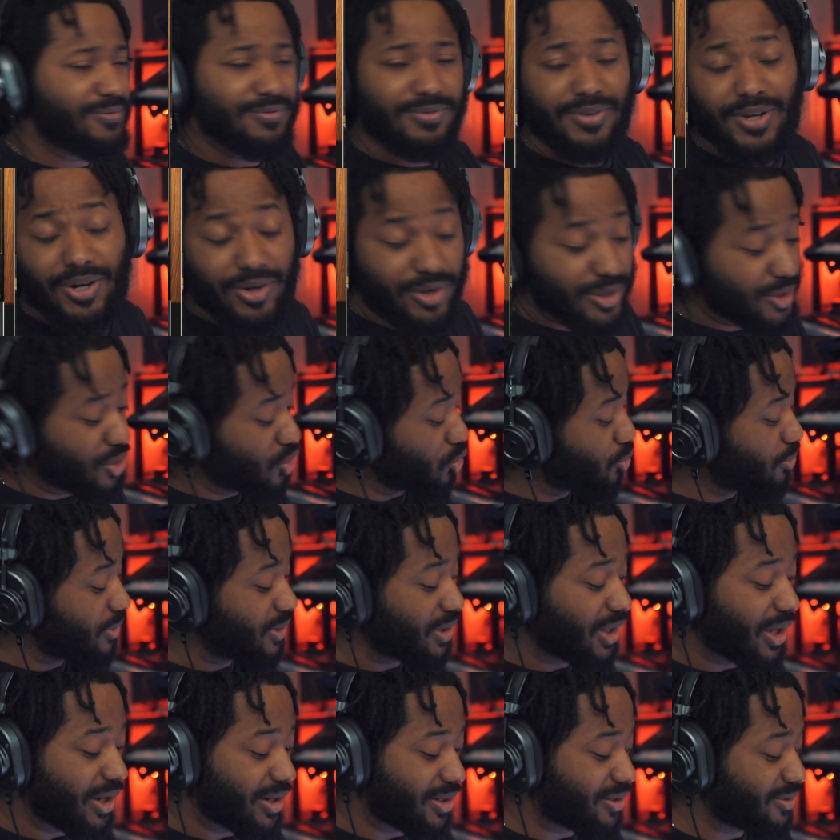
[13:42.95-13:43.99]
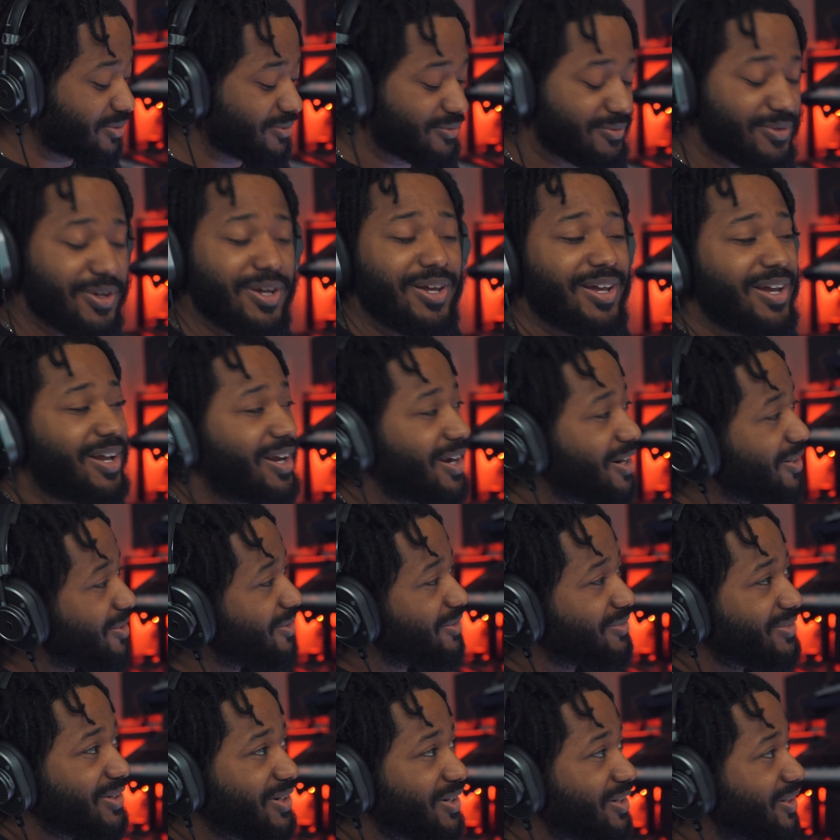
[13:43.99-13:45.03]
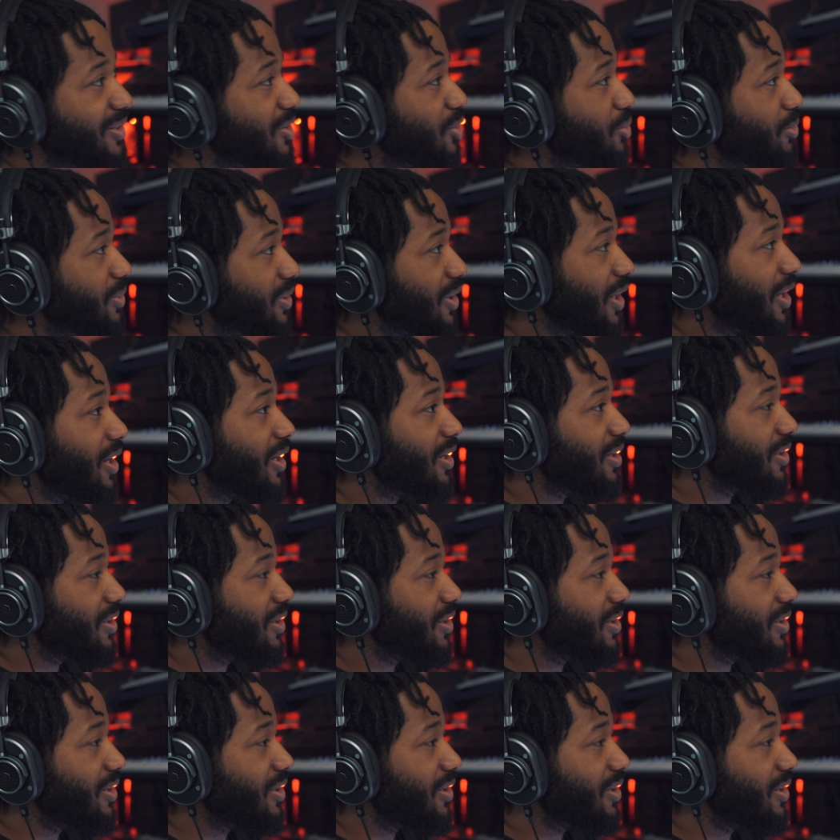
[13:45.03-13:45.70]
Very Doobie-like. Very, very Doobie-like.